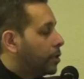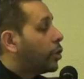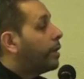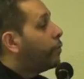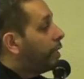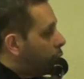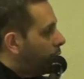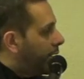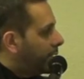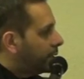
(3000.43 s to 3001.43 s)
So if we
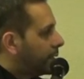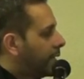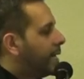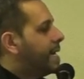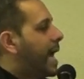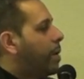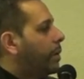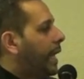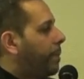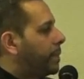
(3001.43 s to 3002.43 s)
do that,
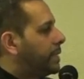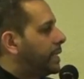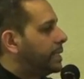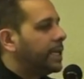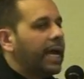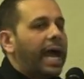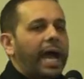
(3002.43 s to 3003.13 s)
now what happens is